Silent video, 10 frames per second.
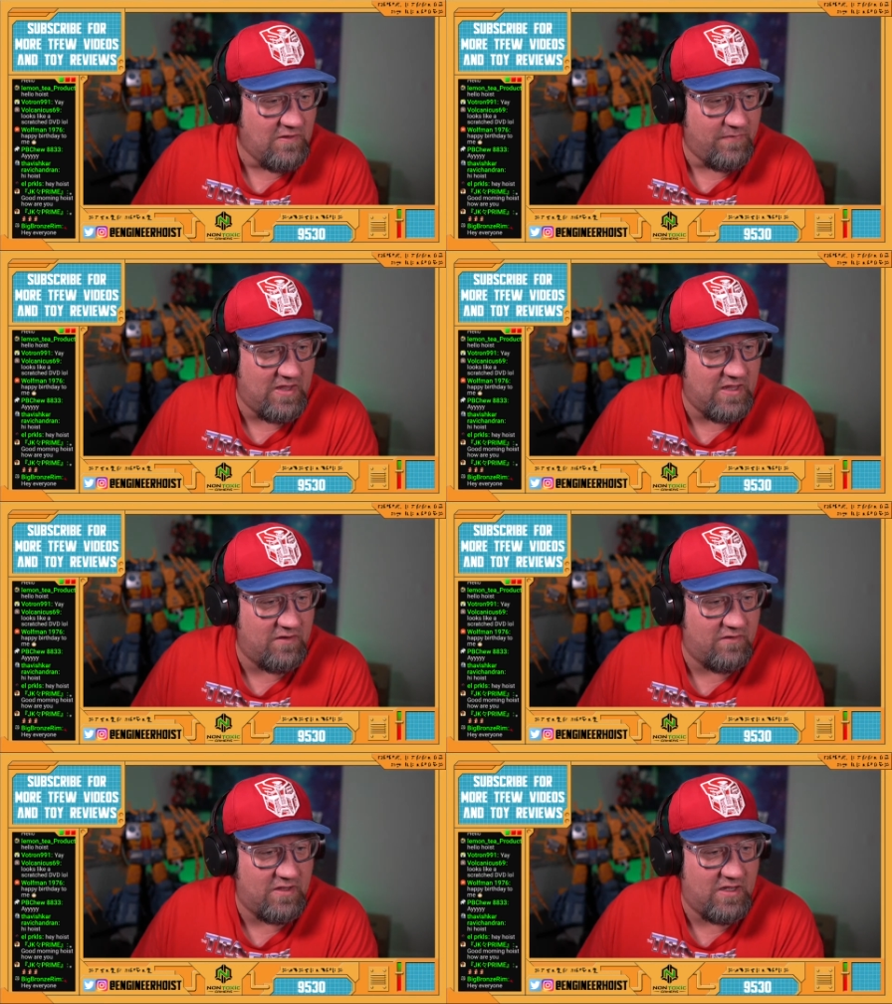
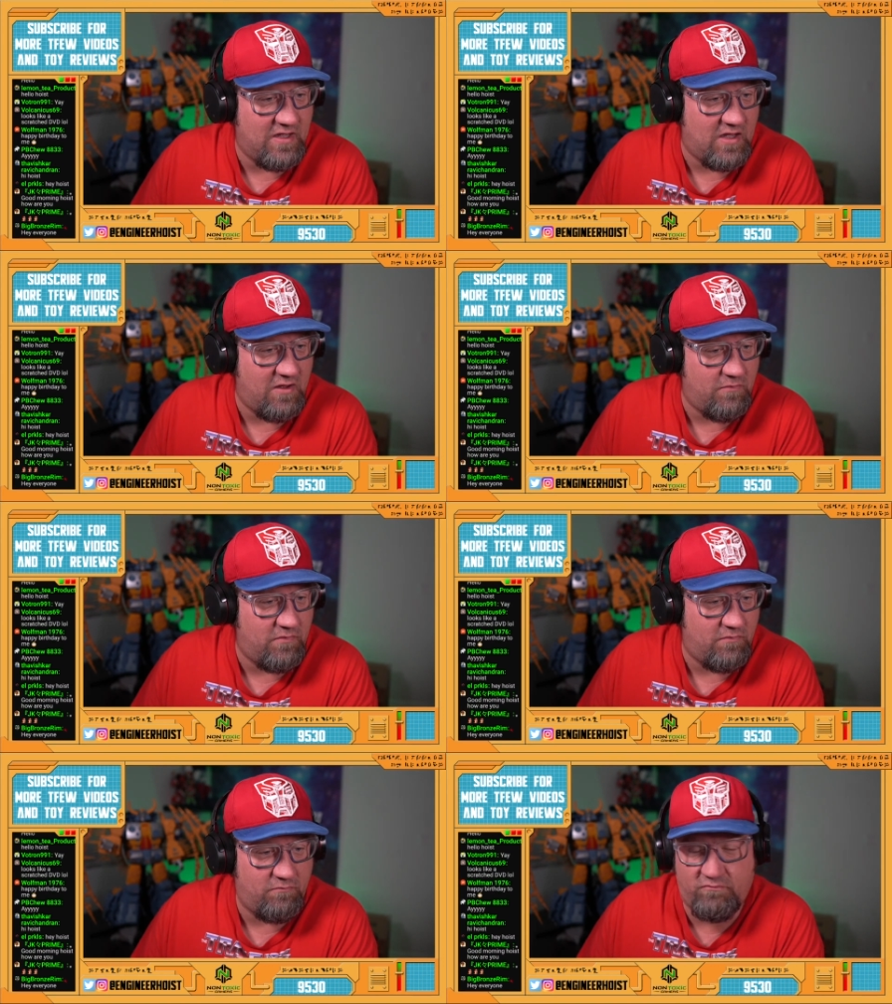And I
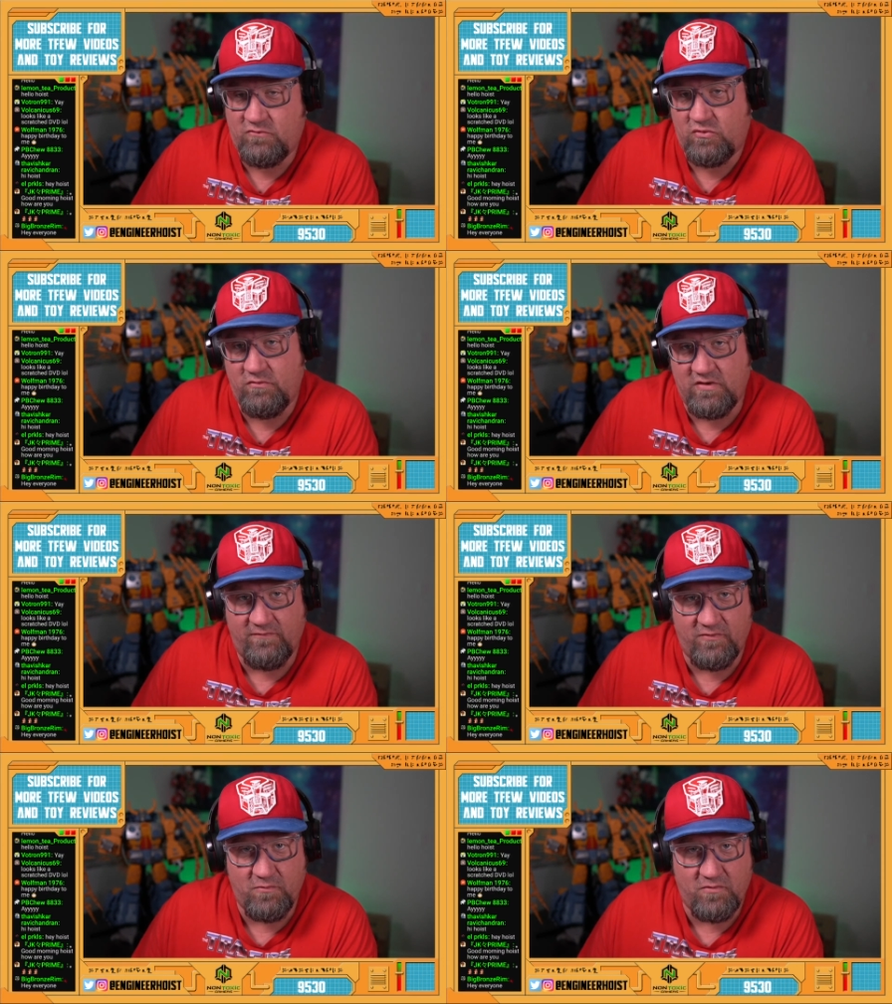
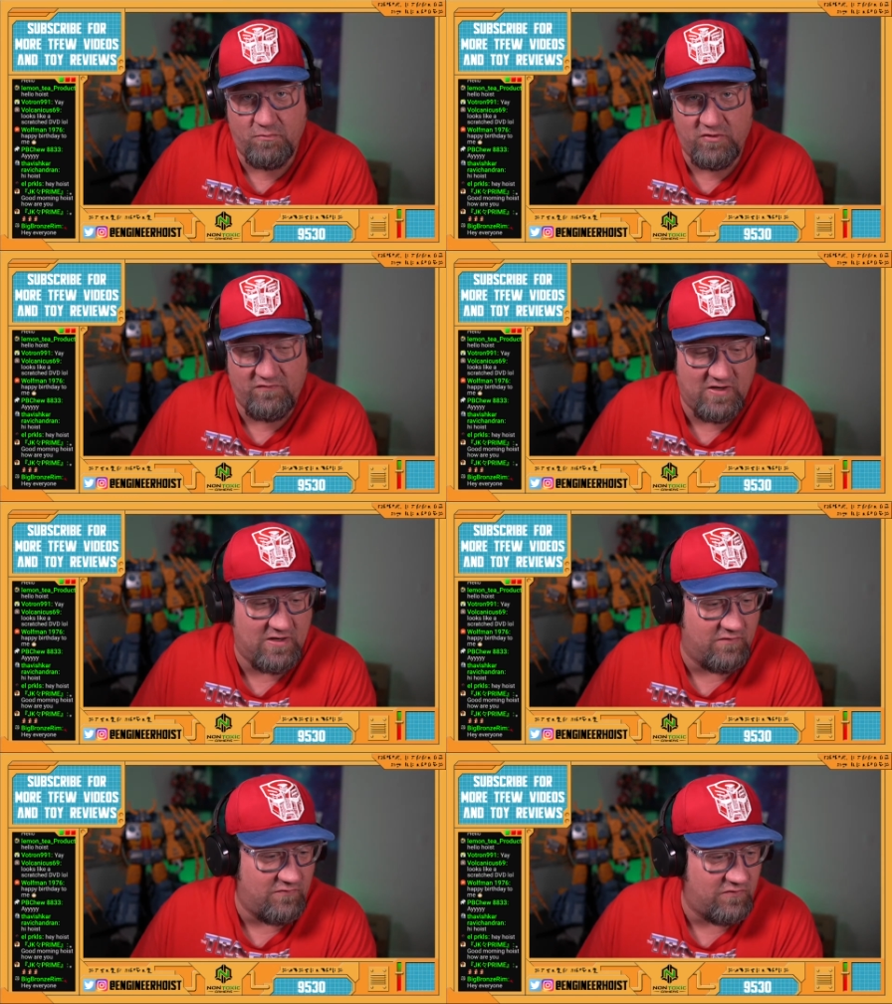definitely would appreciate
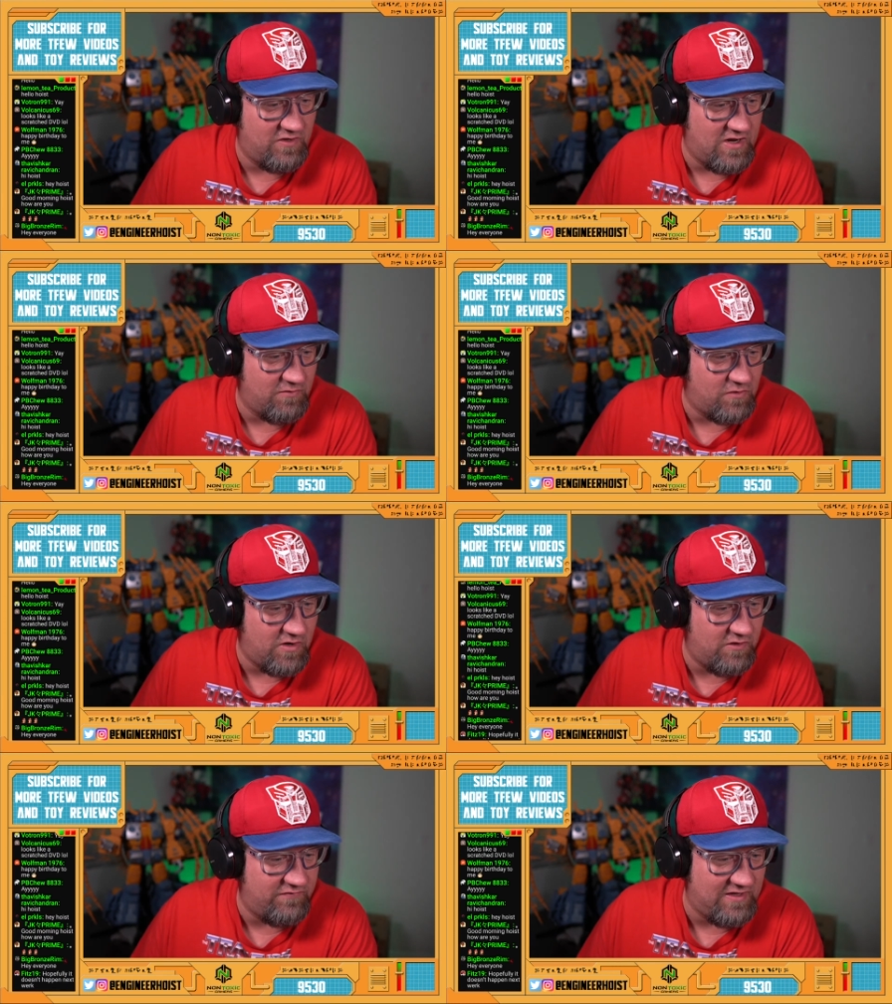it. It's certainly not
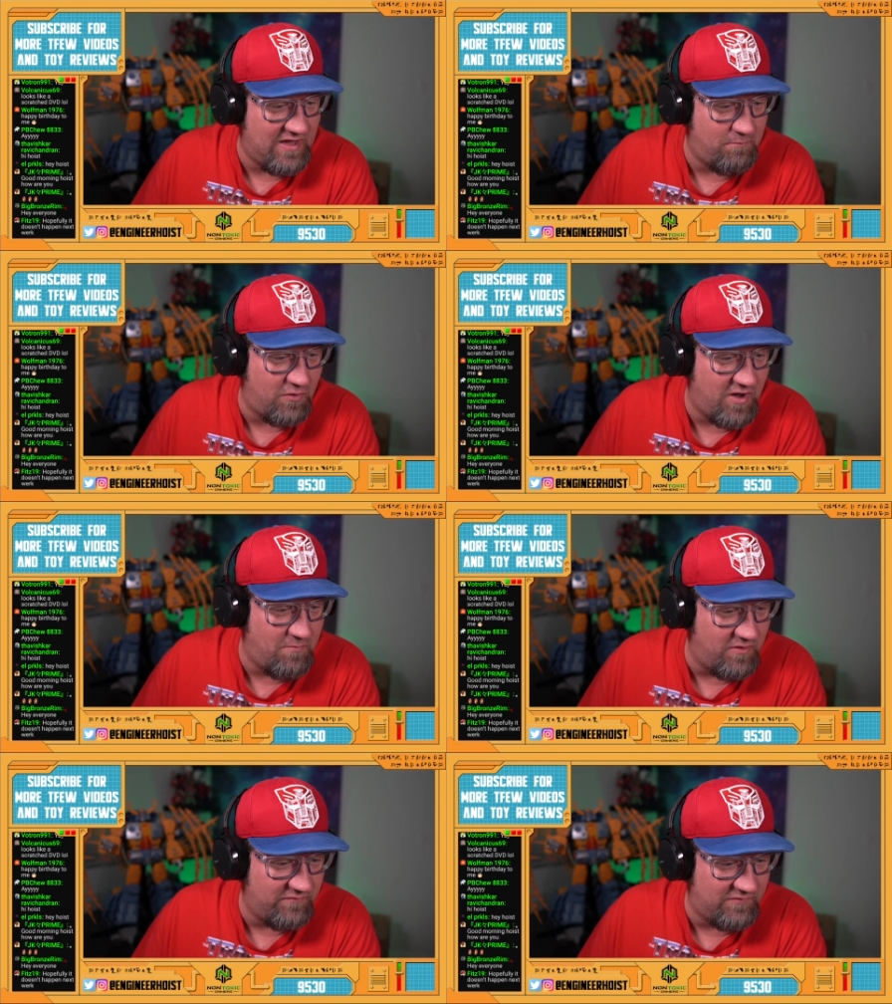required. JK Prime,
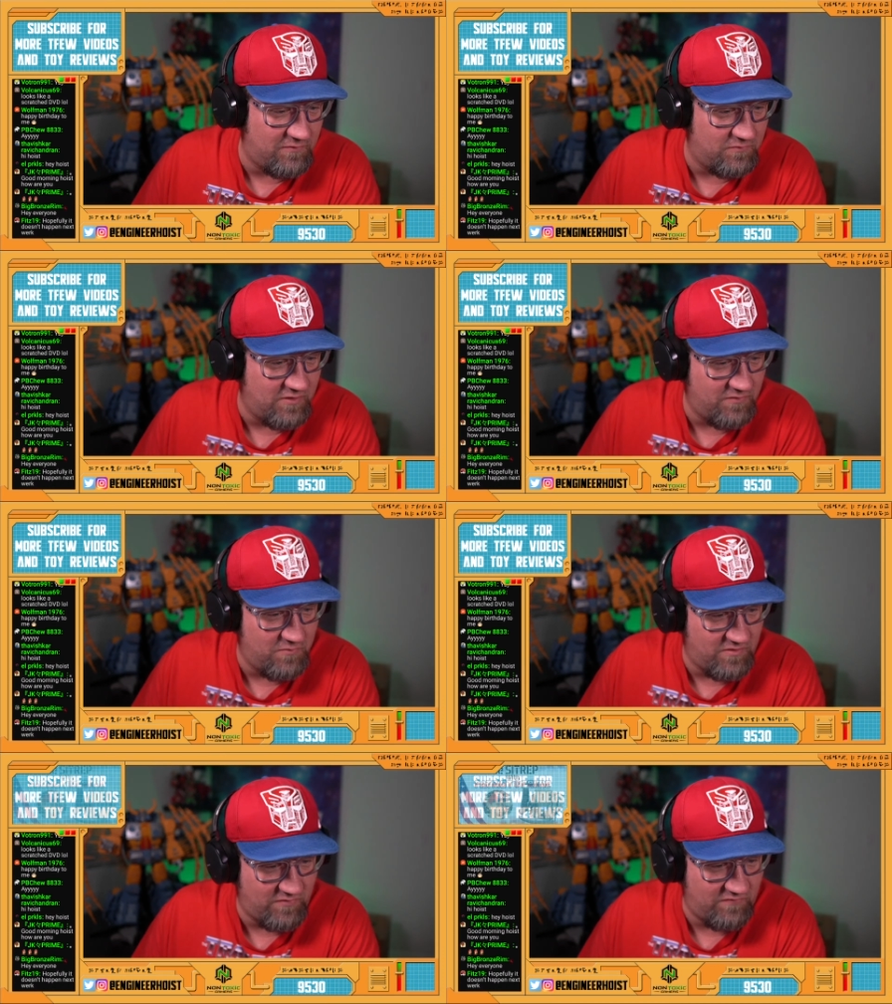also another
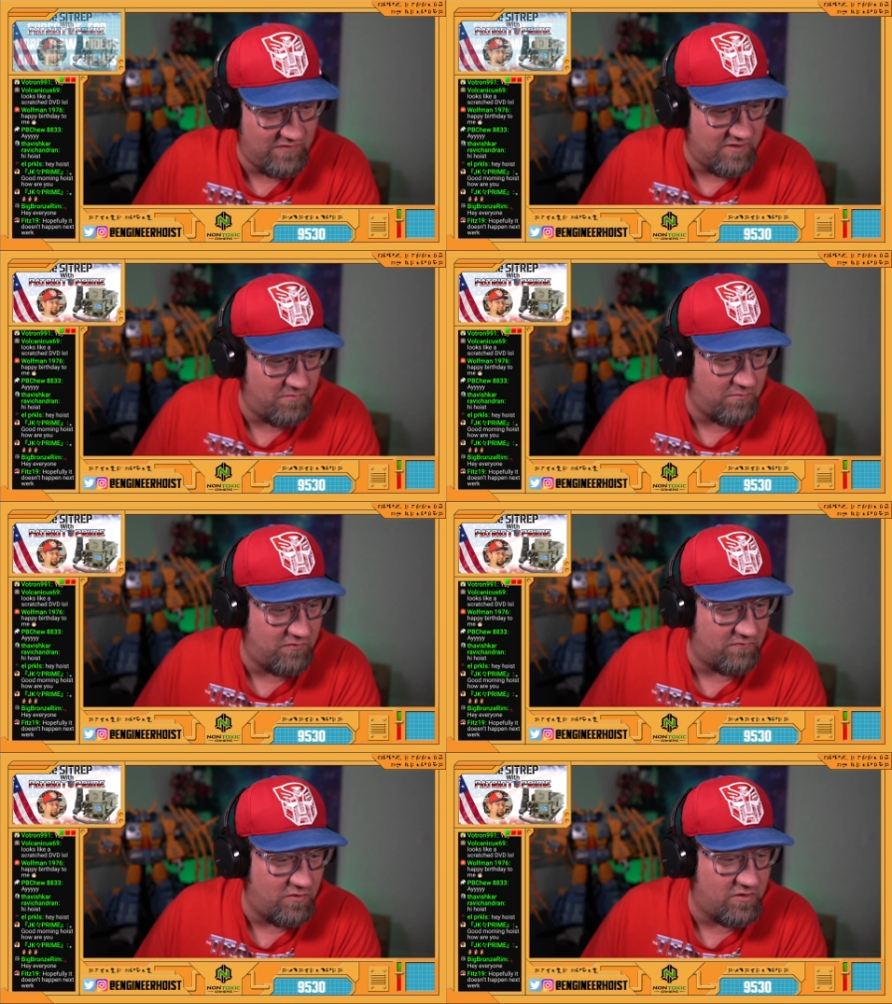one of our channel
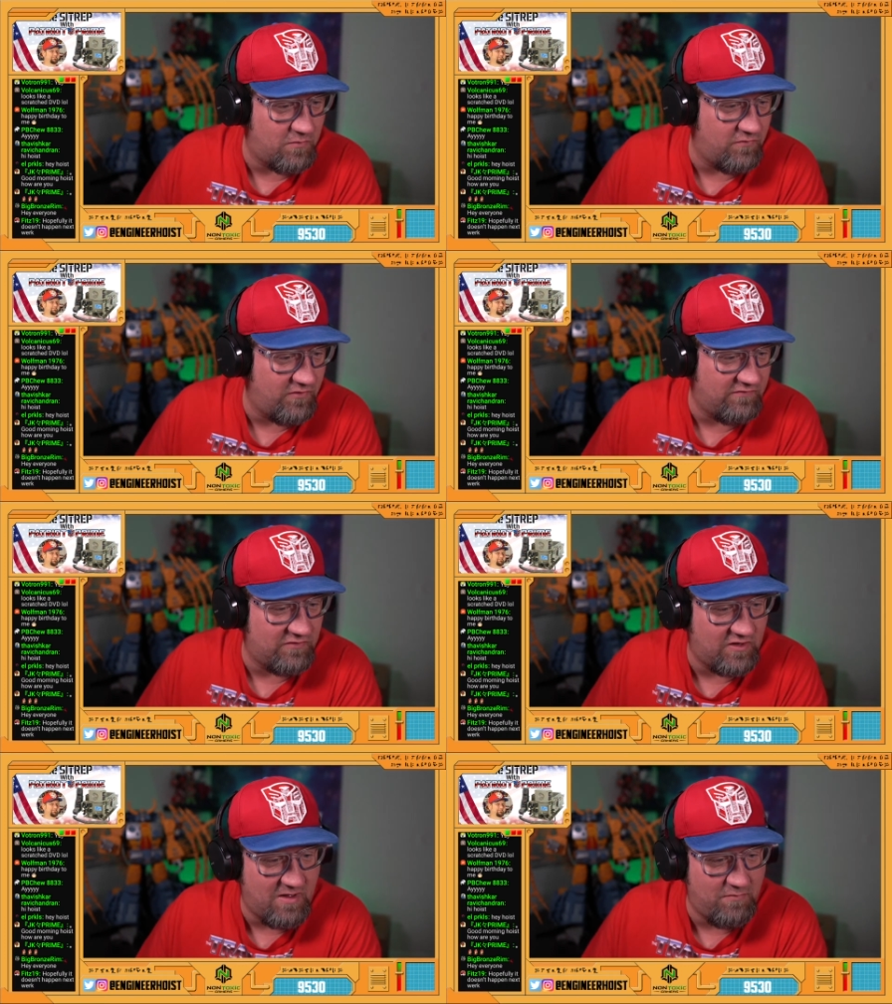members. Welcome. We've also
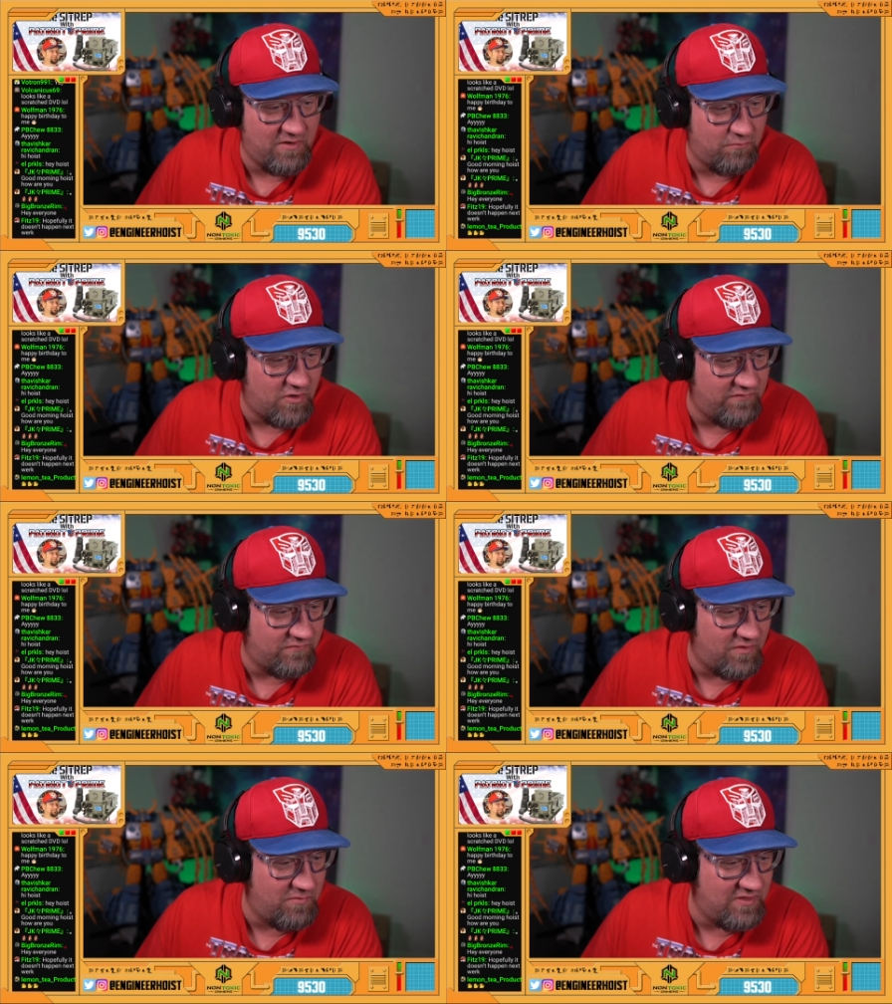got Big Bronze
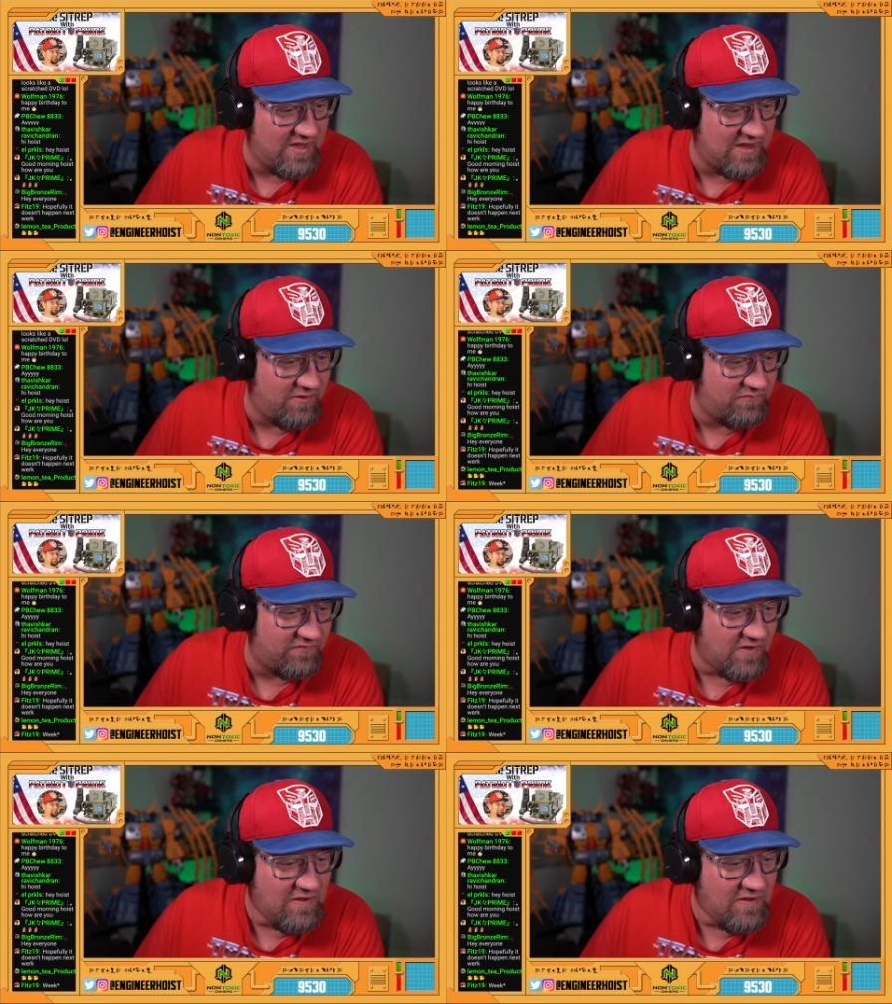Rim in the house.